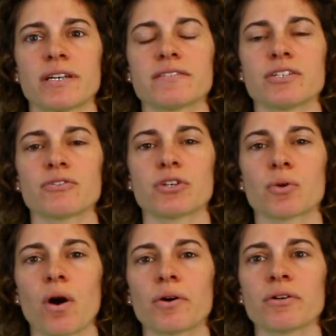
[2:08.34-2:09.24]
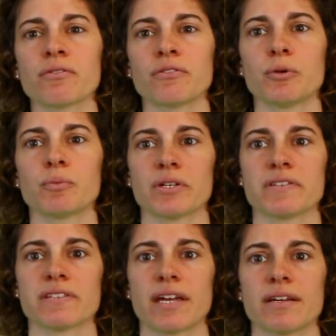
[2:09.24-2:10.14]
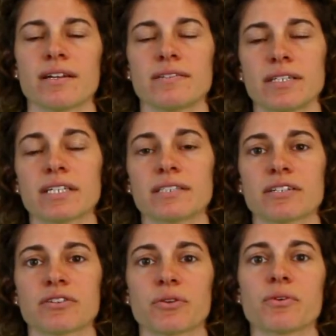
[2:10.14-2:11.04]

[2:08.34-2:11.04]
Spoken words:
is to use a quality review print set to conduct the